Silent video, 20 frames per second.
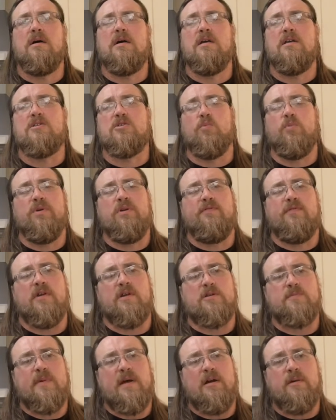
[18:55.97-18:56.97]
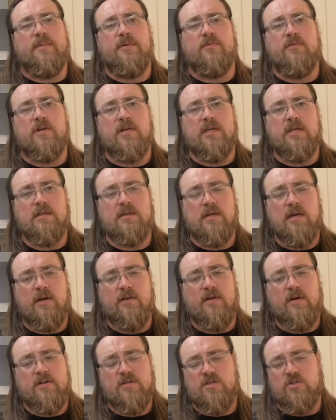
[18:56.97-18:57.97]
it's a wonderful experiment really.
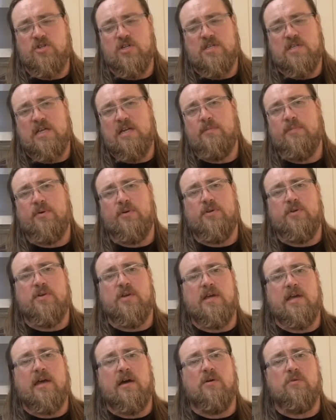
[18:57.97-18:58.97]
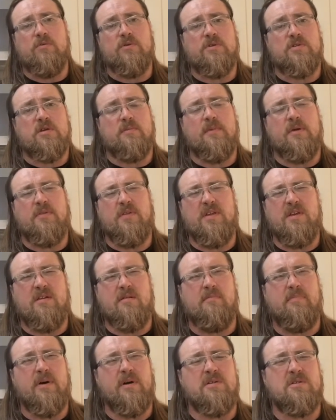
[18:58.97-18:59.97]
I suggest anybody you can get hold of some. I think you
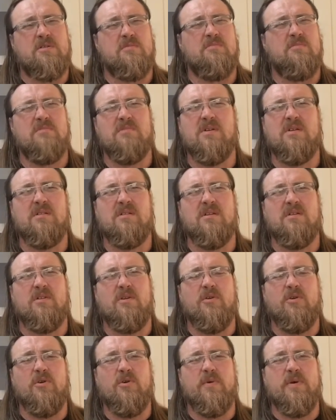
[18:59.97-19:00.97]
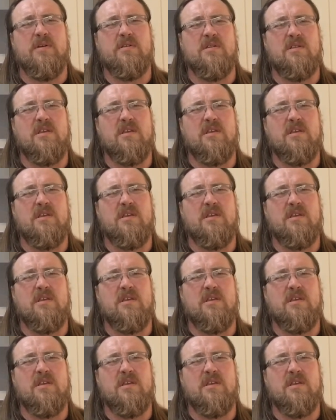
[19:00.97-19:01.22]
can buy some. I don't know who it is. I